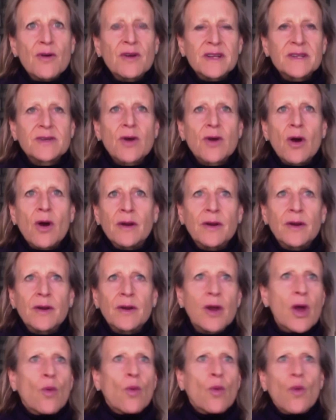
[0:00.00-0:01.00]
We're
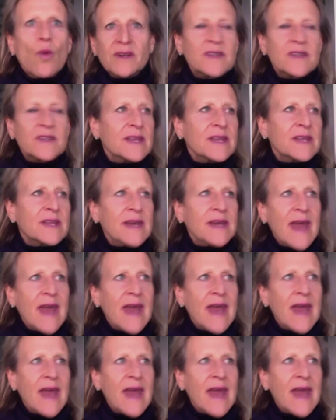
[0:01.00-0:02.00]
so focused on
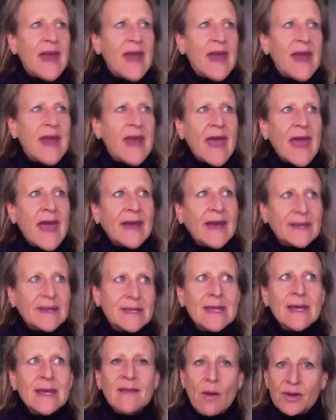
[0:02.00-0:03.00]
what's the
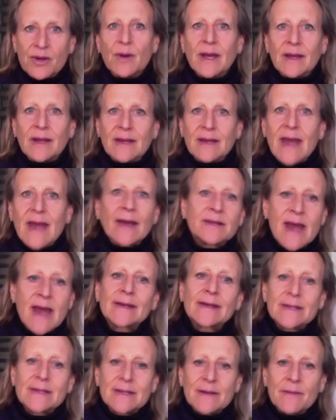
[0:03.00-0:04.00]
next thing that we're
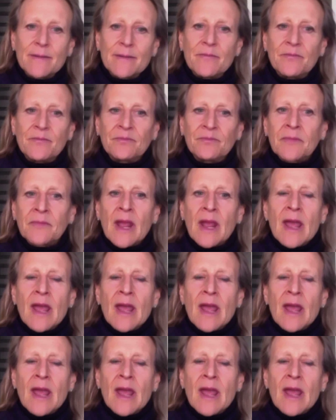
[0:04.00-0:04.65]
doing, next.